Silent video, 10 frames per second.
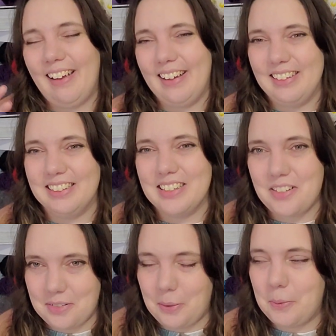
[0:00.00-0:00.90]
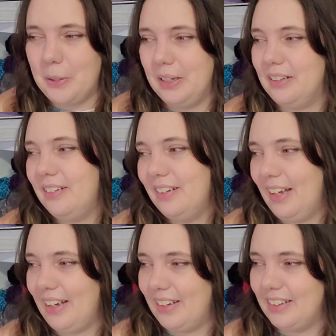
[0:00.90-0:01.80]
and so on.
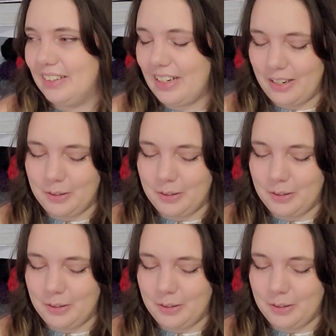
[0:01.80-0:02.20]
And